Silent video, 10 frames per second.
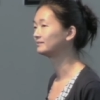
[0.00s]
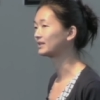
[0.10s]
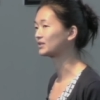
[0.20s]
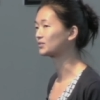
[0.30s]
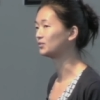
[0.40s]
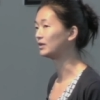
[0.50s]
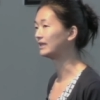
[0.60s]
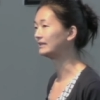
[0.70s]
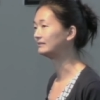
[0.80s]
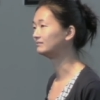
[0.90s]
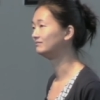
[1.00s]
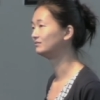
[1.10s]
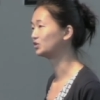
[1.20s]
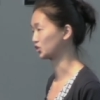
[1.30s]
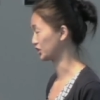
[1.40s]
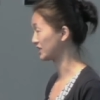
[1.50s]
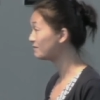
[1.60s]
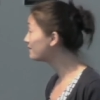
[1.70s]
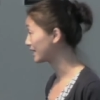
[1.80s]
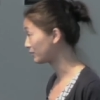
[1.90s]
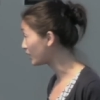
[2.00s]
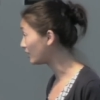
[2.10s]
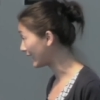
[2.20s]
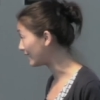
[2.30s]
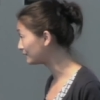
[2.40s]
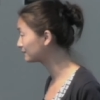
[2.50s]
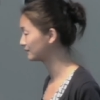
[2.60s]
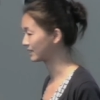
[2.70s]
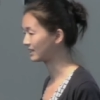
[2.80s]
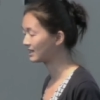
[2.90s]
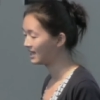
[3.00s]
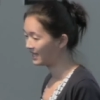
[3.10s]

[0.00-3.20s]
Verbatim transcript: that is one dream that we all have, right?